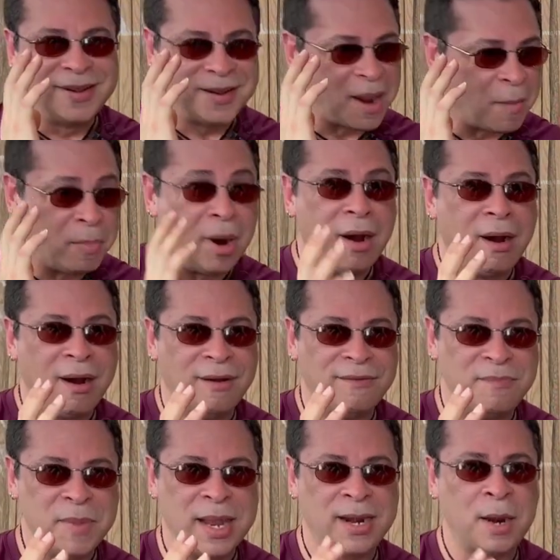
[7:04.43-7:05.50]

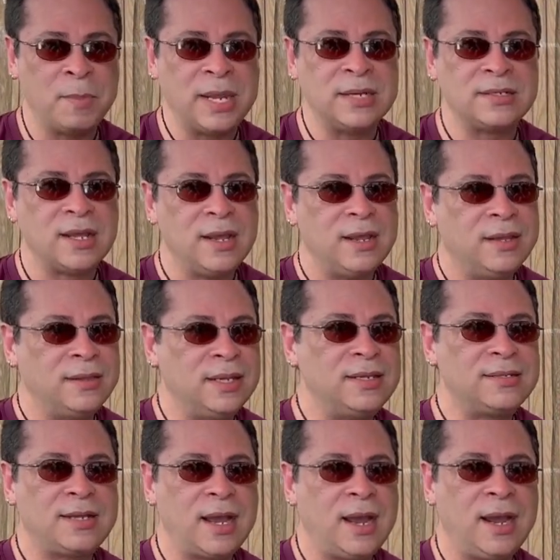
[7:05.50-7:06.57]
above, man. I mean,
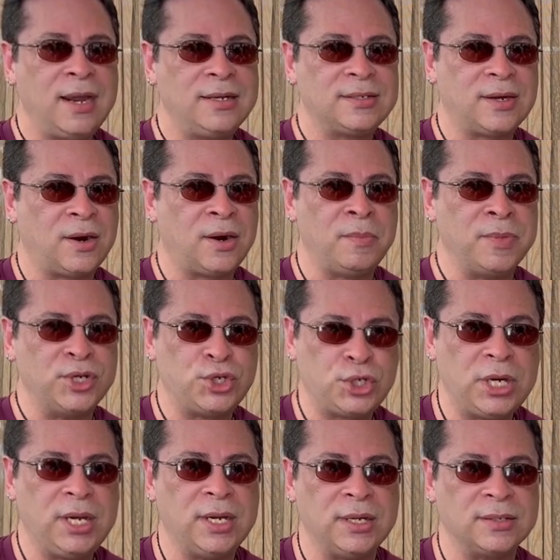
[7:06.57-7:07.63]
these guys are
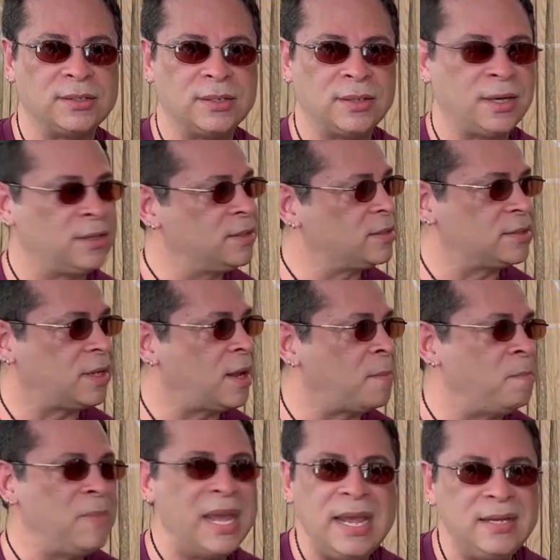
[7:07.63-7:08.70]
machines. They're just
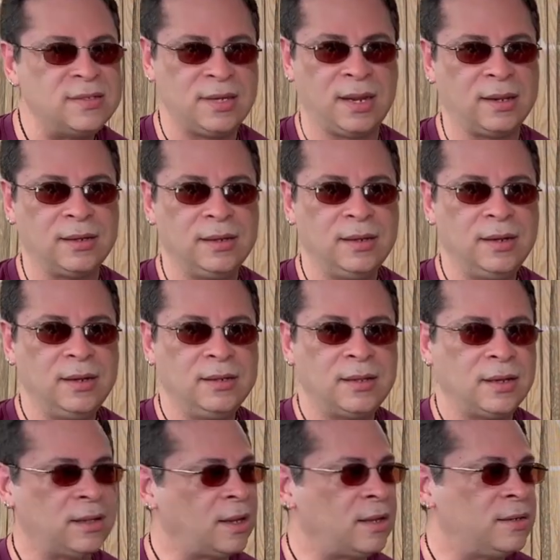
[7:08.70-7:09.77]
amazing.
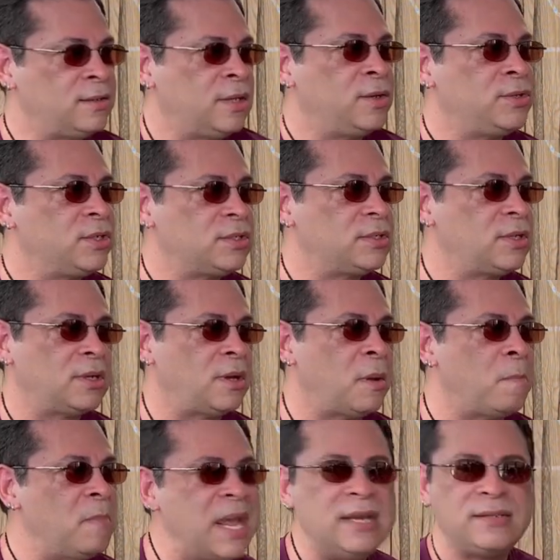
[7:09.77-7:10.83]
They're just
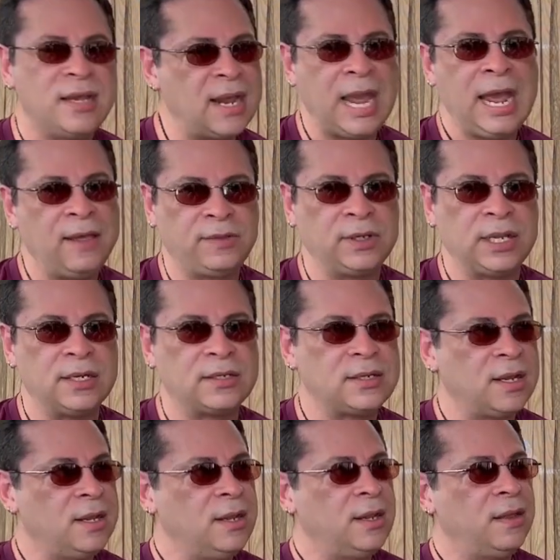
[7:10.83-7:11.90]
amazing athletes.
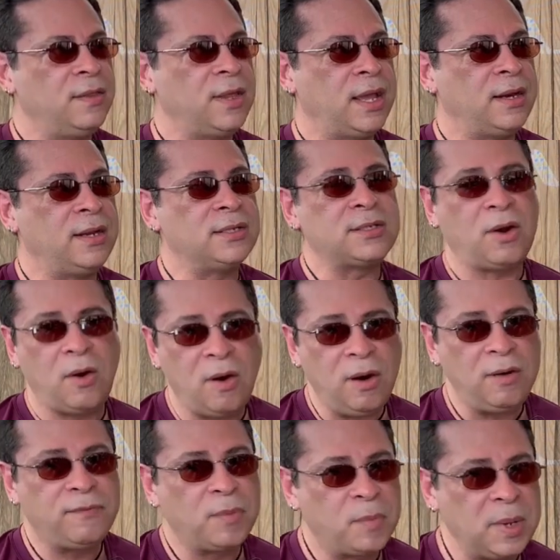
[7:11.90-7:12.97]
That it's
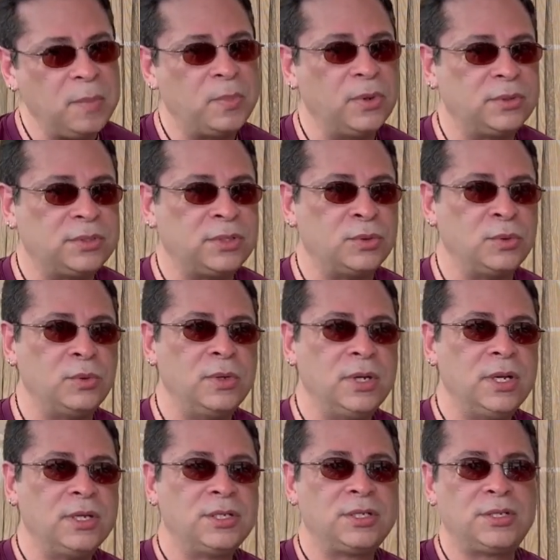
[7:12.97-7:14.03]
hard for people to
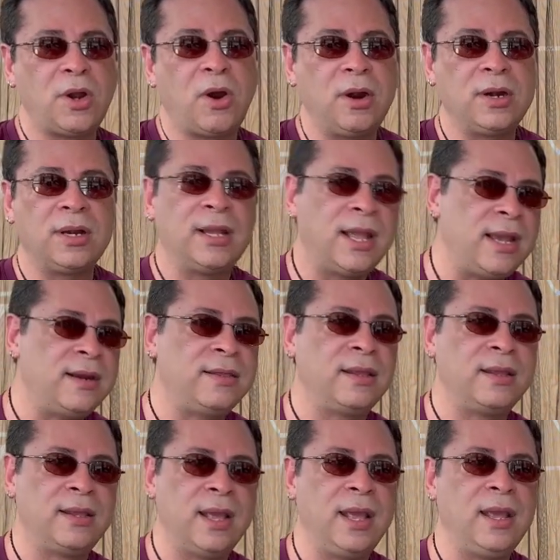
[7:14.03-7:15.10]
start late in the
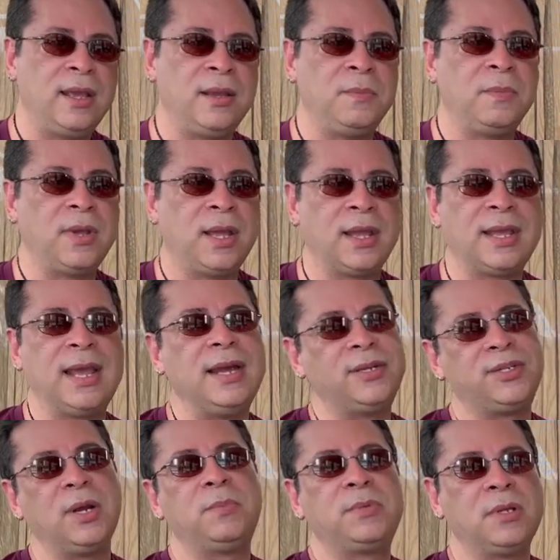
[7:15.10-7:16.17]
game and
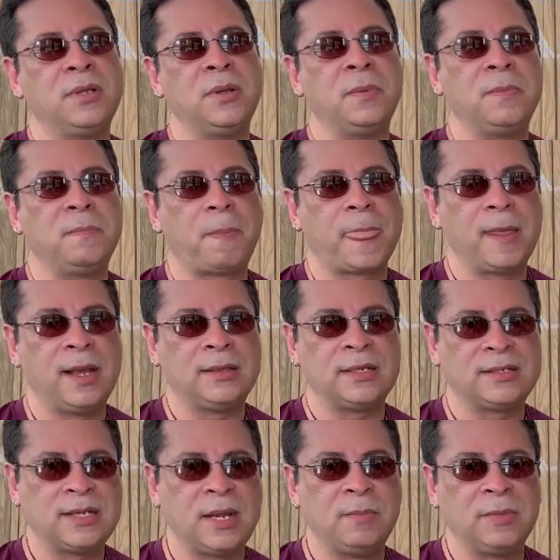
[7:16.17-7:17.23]
catch up to them at
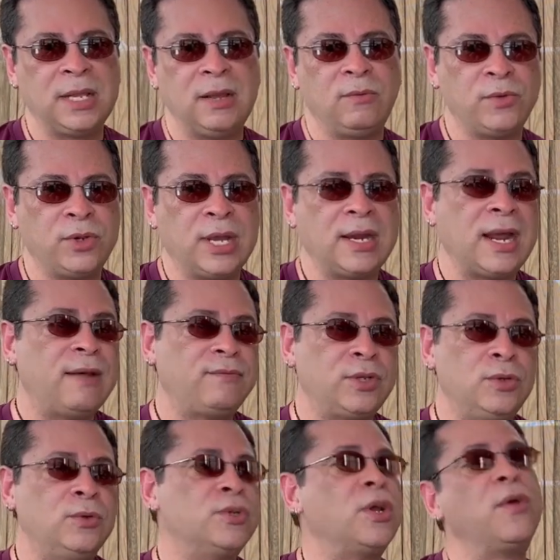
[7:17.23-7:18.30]
the same level. You gotta have to
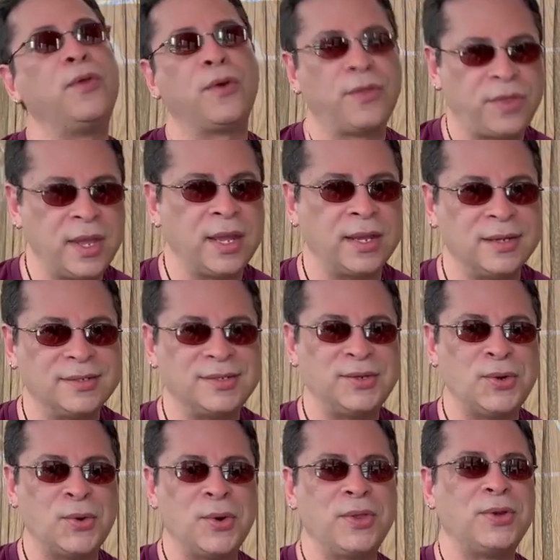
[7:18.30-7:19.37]
use other things,
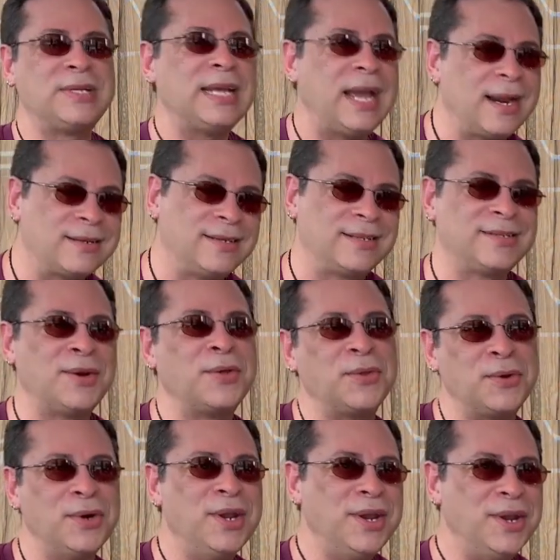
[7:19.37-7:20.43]
other tactics and other